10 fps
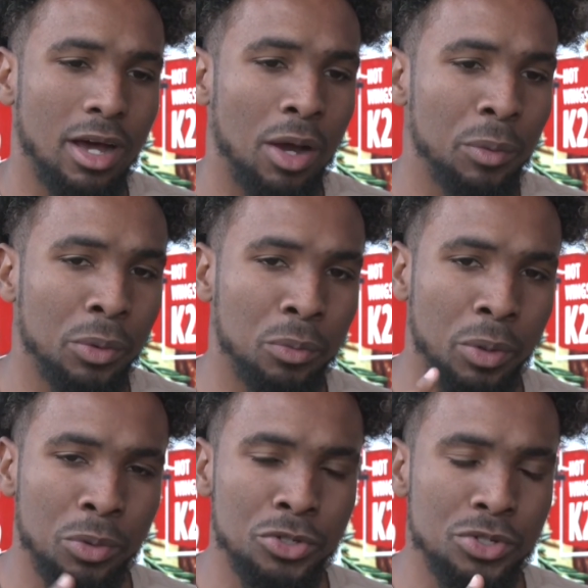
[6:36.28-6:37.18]
we
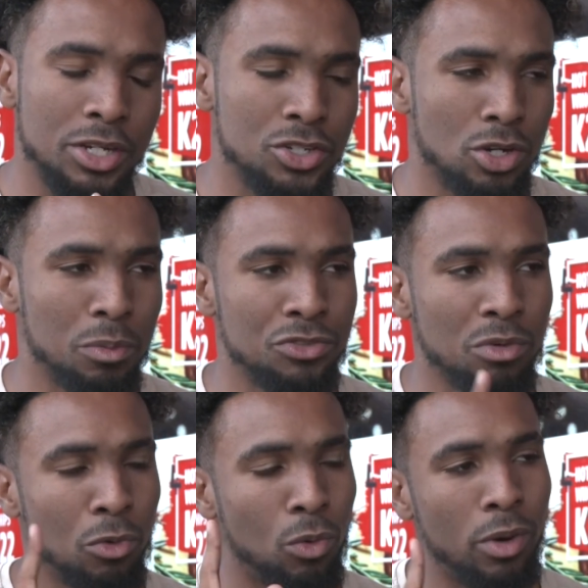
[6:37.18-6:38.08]
used to get shawarmas
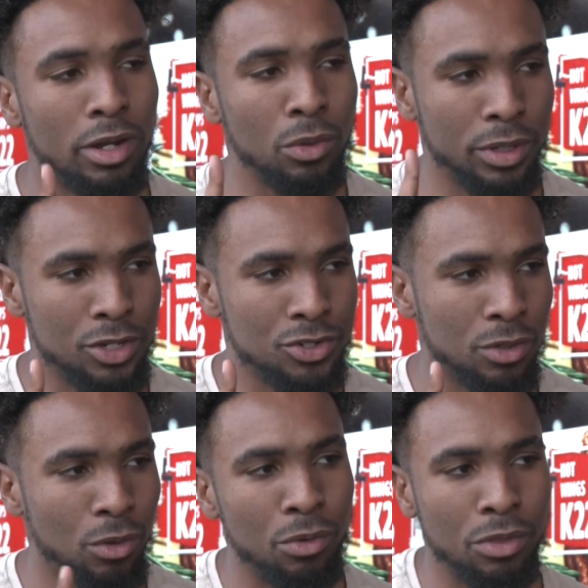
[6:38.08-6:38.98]
from one location,
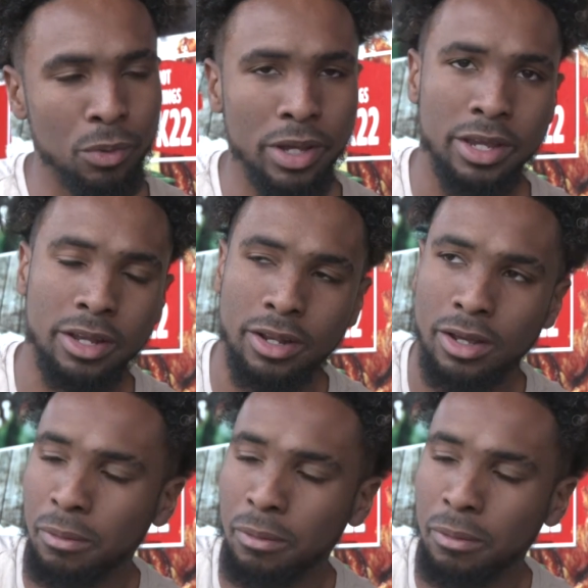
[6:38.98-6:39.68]
all the way in